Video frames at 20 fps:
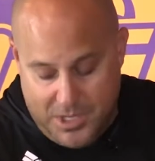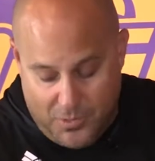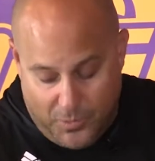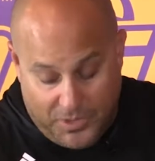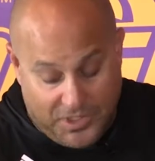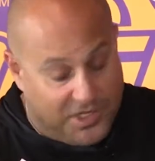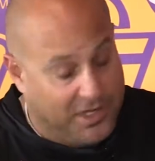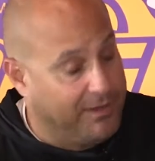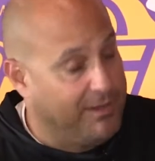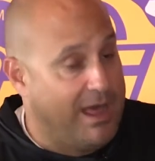
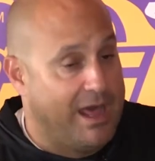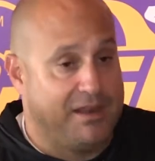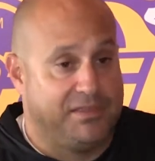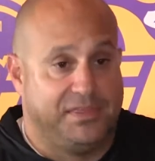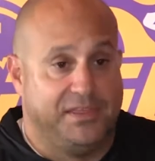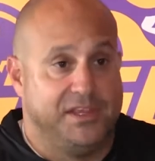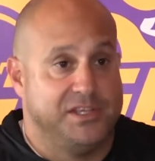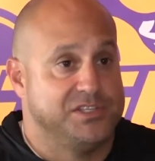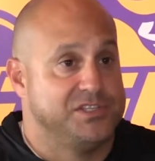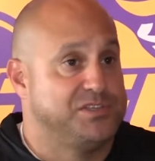we did a lot
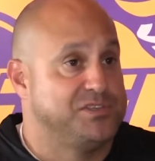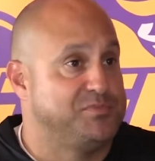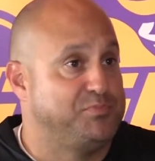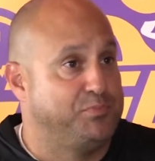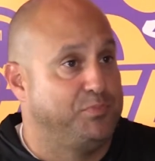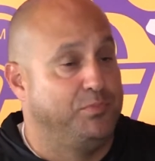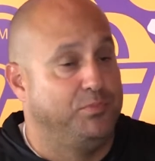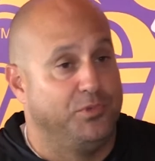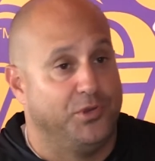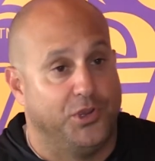of things
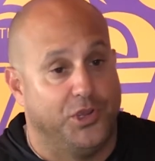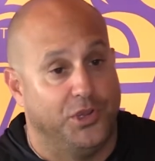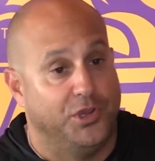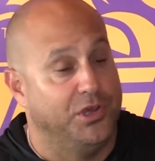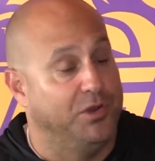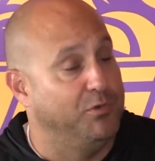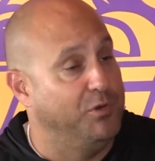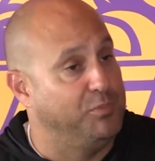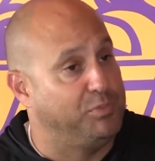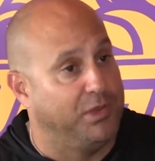
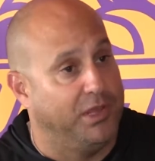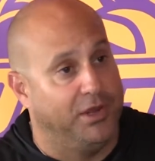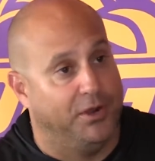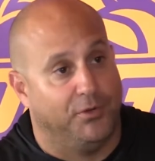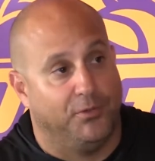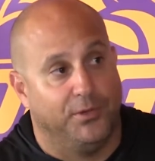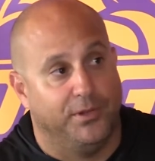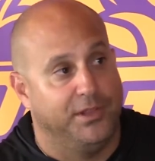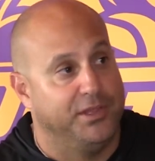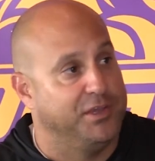good. We played
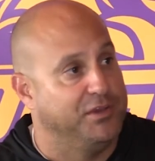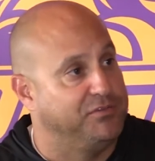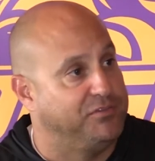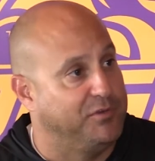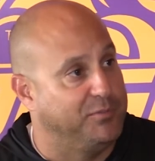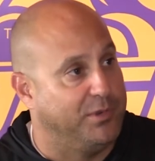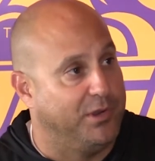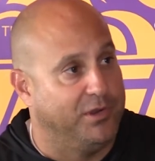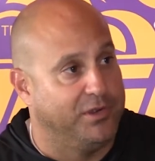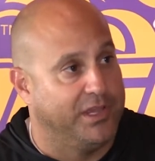a really good
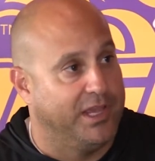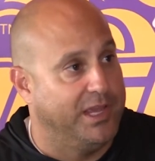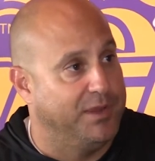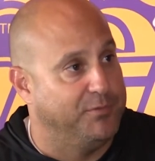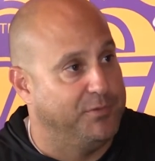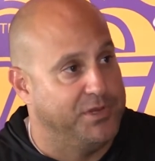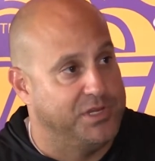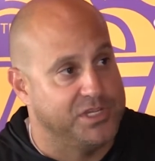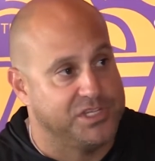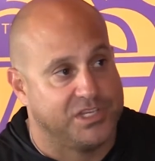football
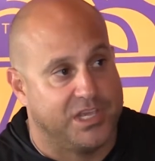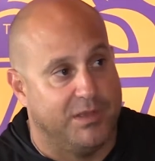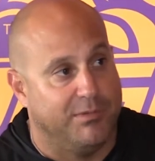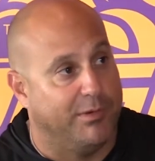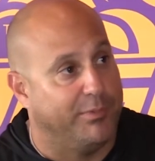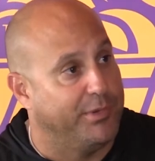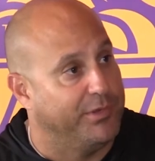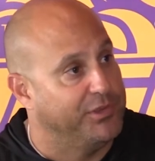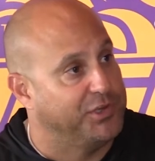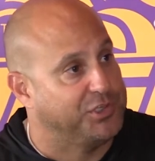game. We just came
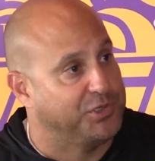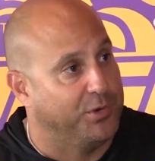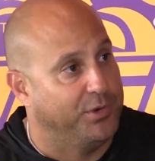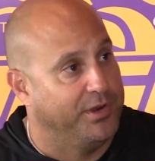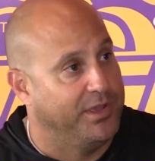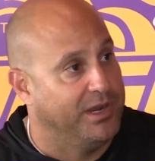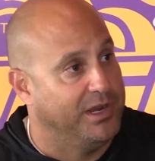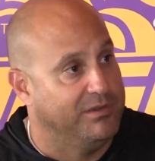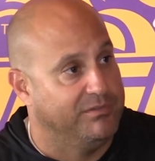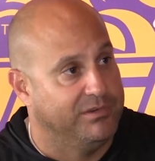up on the
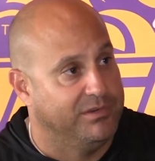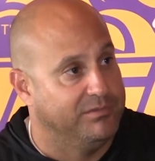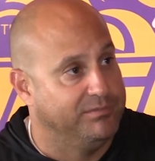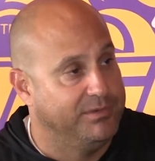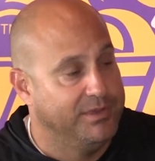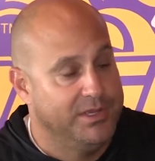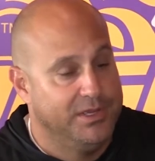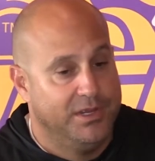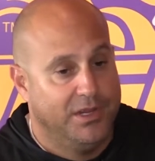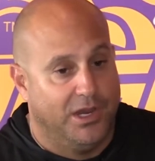short end of a
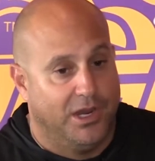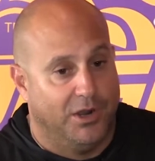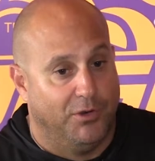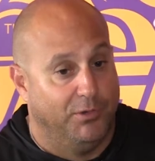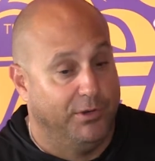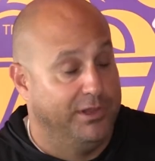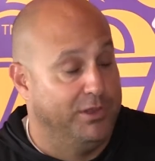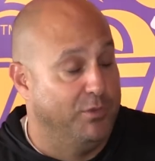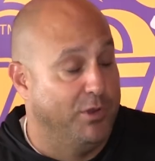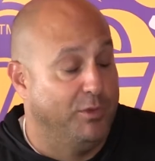
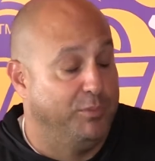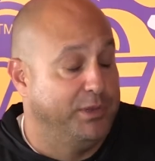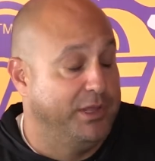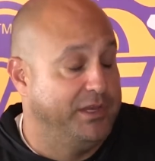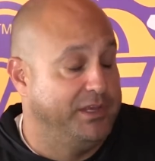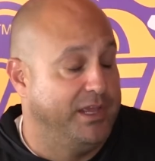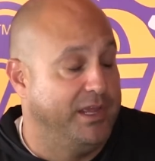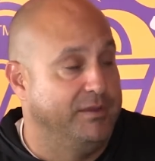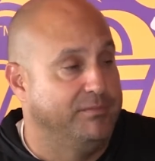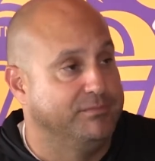really
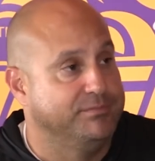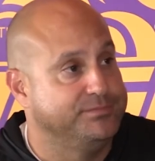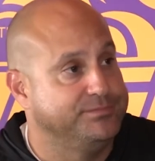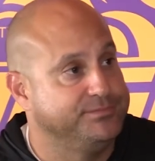well-played game.